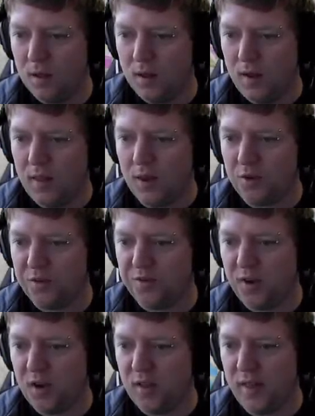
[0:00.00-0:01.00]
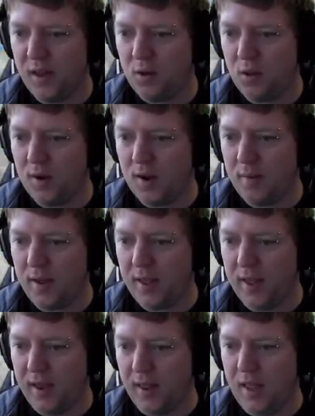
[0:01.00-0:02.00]
And then you'll follow that all the way back
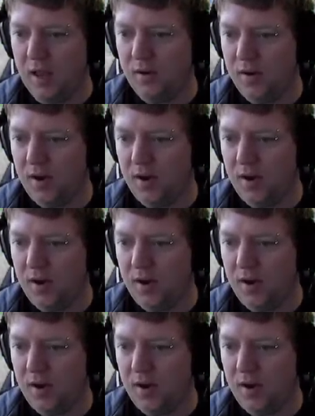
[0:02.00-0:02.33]
out here and